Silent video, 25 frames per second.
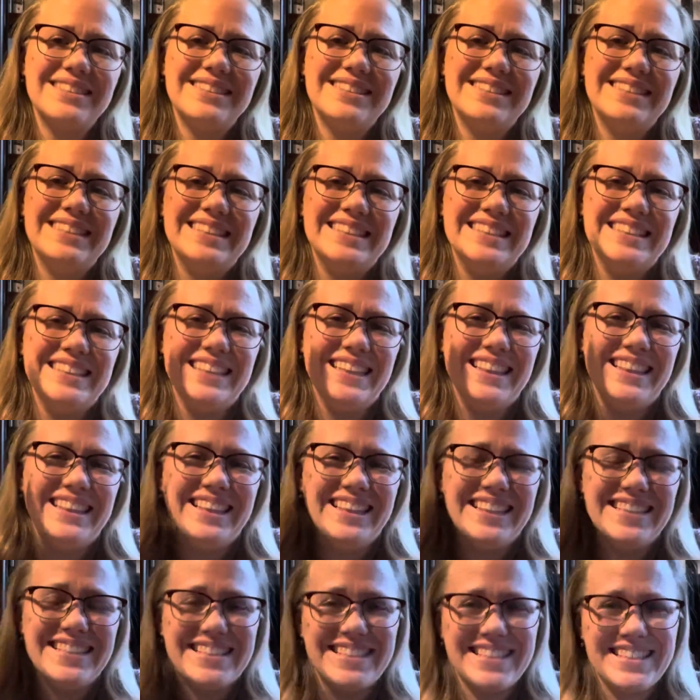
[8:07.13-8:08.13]

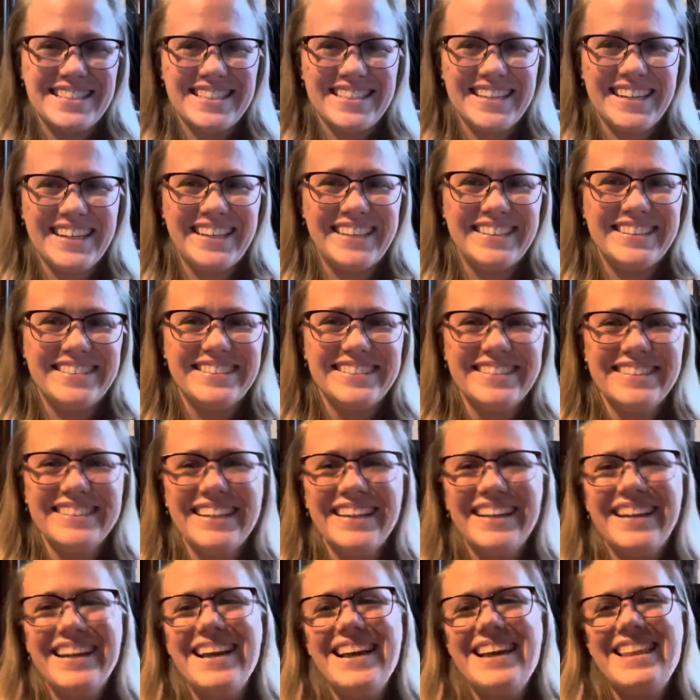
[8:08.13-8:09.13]
This is it.
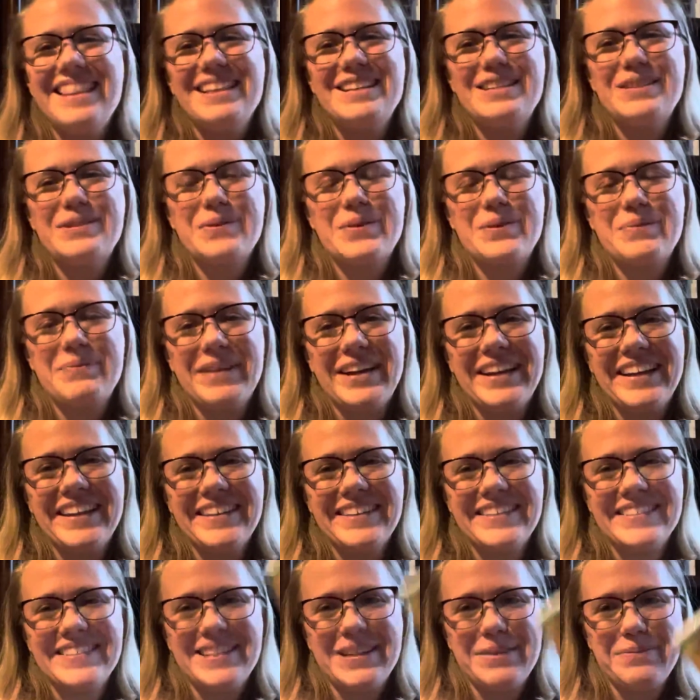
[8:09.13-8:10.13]
These were my
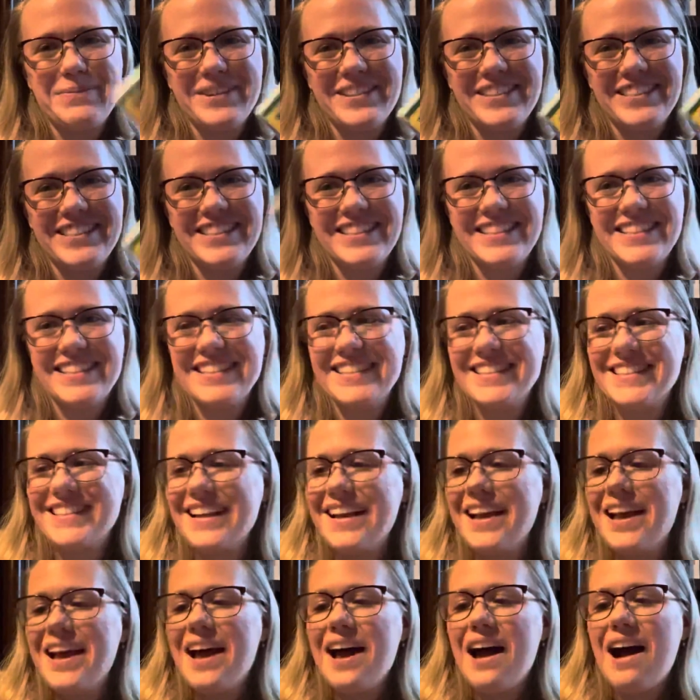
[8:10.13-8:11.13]
guilty purchases.
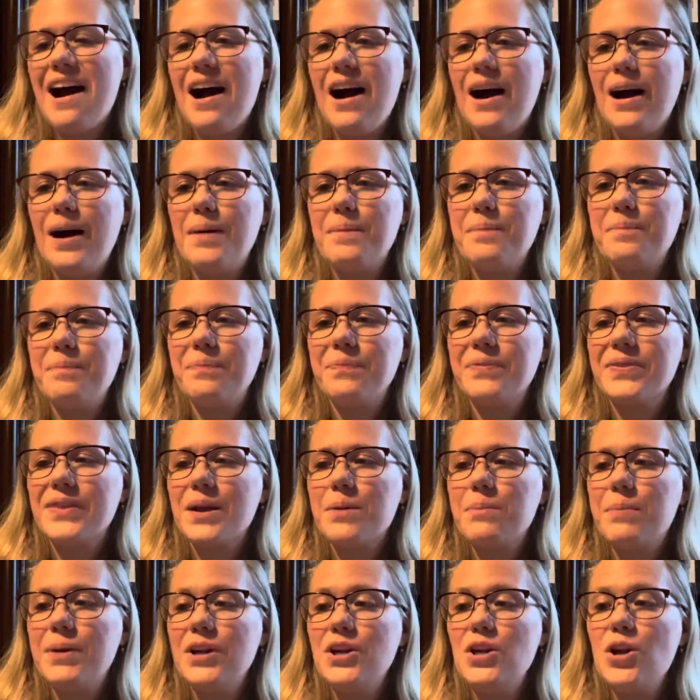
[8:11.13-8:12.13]

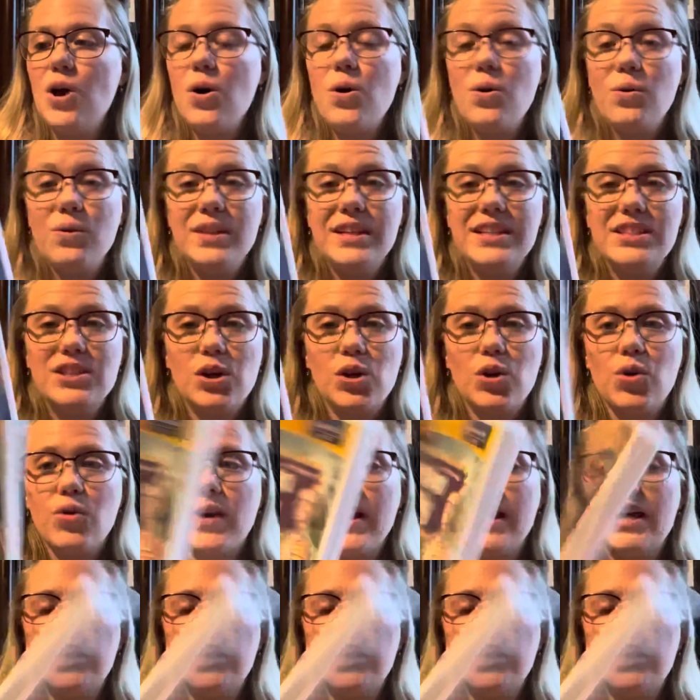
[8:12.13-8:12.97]
But no, these are great.